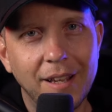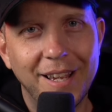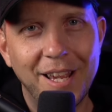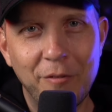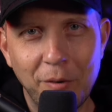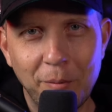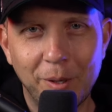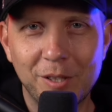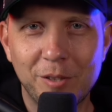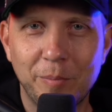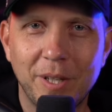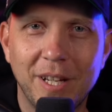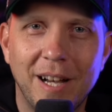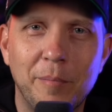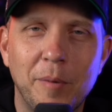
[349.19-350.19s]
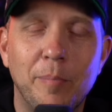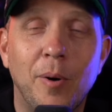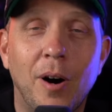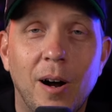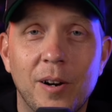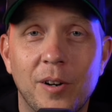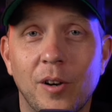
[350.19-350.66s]
If you want to become a
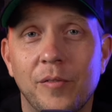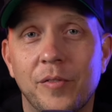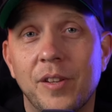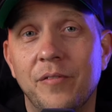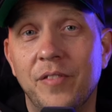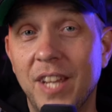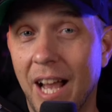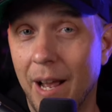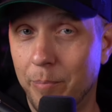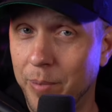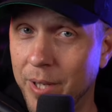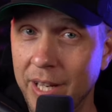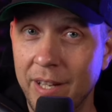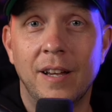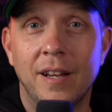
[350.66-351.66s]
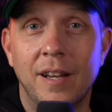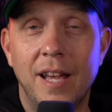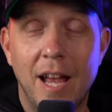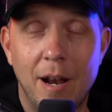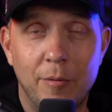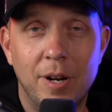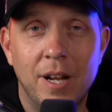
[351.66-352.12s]
part of the VIP
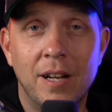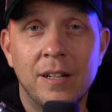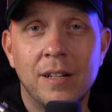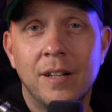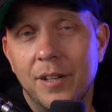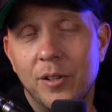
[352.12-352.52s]
area,